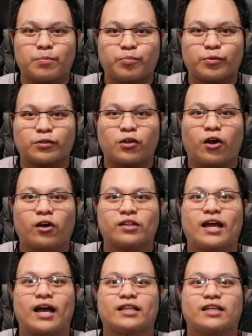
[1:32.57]
put all
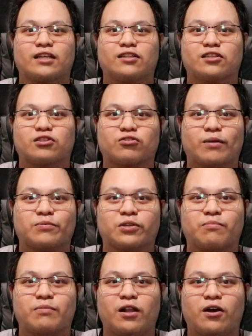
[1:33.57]
that in the
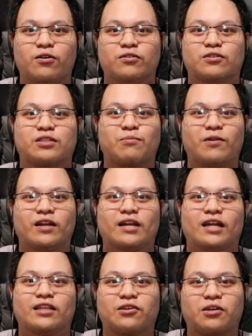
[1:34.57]
description below. So, simulan
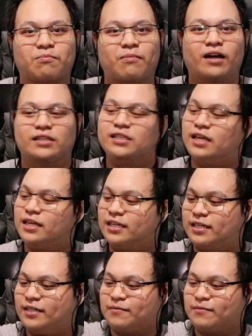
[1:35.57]
natin yung unboxing.